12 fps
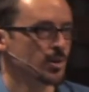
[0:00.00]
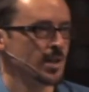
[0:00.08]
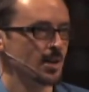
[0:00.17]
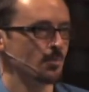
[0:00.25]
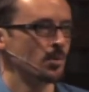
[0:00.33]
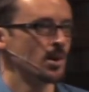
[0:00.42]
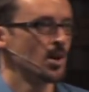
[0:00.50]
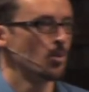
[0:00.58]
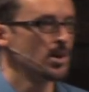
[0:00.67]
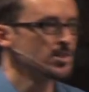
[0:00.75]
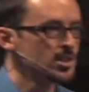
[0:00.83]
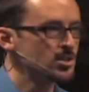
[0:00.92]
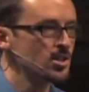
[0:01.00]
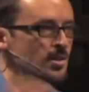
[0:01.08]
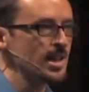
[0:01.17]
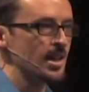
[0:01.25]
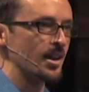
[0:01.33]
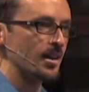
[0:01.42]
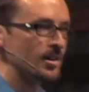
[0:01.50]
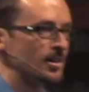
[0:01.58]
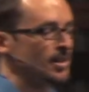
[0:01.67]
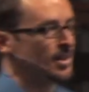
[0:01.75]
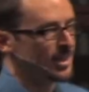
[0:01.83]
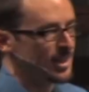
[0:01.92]
through him. What is he doing here?
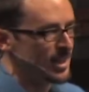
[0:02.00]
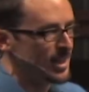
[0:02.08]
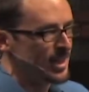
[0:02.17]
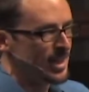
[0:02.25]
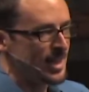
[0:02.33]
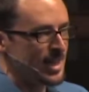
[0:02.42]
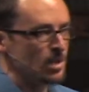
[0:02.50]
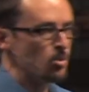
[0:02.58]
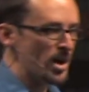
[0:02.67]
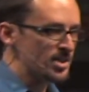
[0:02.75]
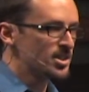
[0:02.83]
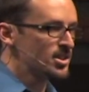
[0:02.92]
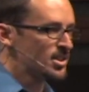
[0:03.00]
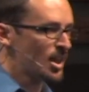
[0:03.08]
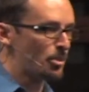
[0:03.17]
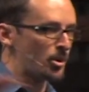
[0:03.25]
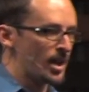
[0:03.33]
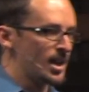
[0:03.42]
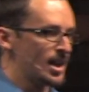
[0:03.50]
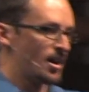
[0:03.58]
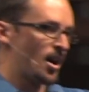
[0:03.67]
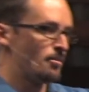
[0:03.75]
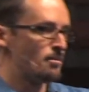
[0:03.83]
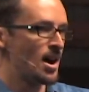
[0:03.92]
He wants to separate
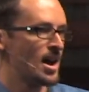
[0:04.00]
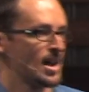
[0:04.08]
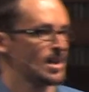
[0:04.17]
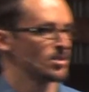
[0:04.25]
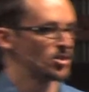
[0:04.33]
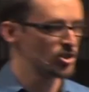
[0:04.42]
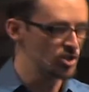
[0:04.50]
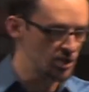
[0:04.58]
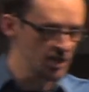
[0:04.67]
in our minds